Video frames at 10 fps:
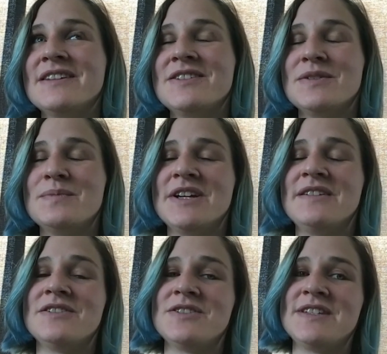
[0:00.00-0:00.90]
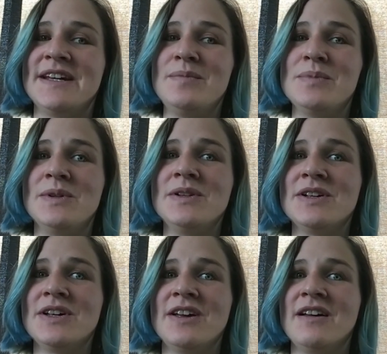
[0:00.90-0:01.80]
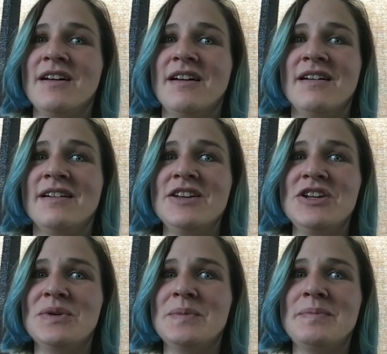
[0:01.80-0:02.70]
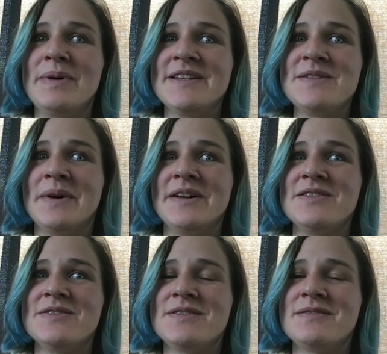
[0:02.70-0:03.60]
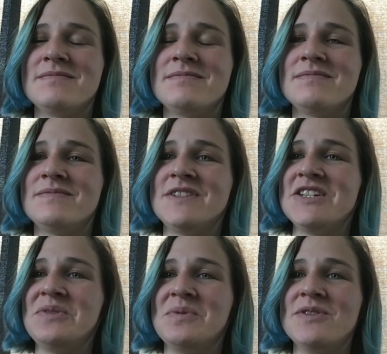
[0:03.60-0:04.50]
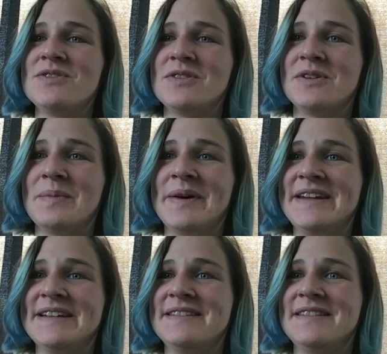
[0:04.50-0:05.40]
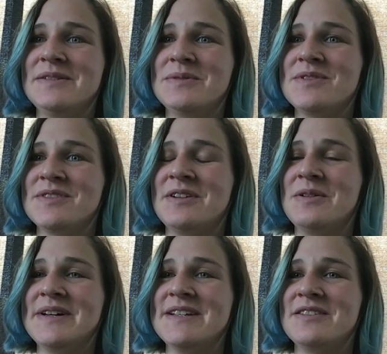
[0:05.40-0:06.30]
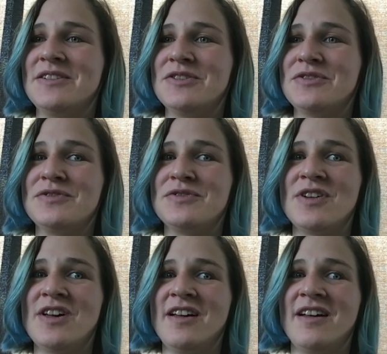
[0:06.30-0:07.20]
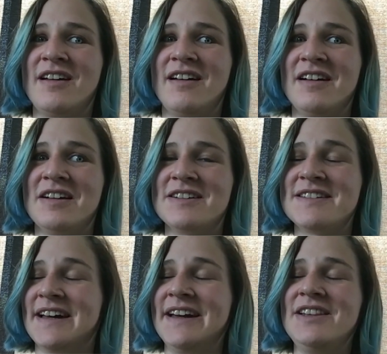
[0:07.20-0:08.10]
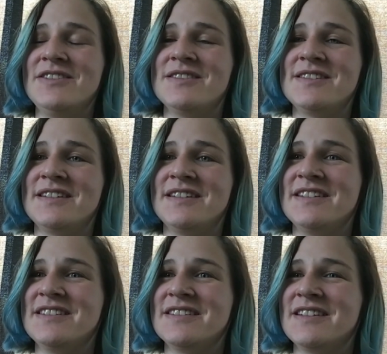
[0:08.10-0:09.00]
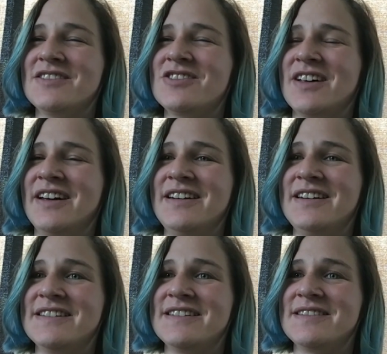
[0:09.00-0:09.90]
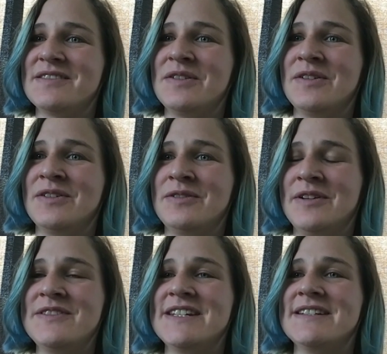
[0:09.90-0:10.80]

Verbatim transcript: the subject on the table, you know, past partners didn't want to talk about it. There was always a lot of silence and shyness around